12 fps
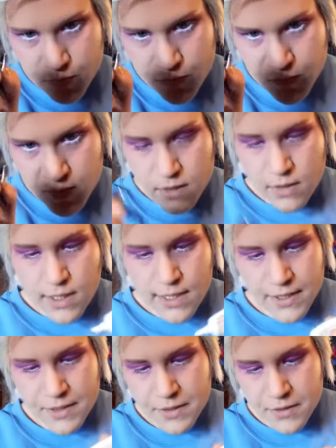Thin
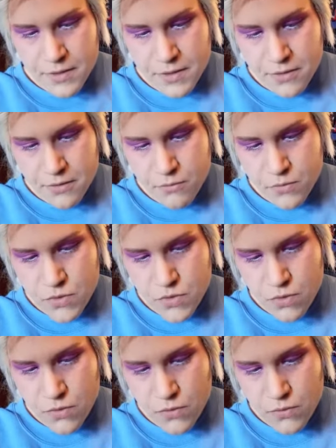line on here, which is
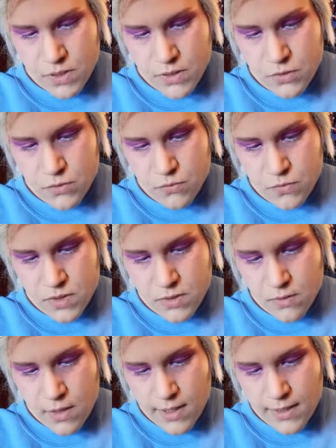all you need. You don't need a
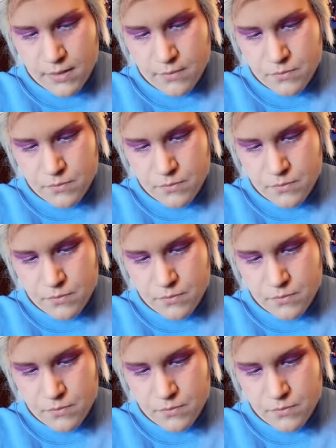lot.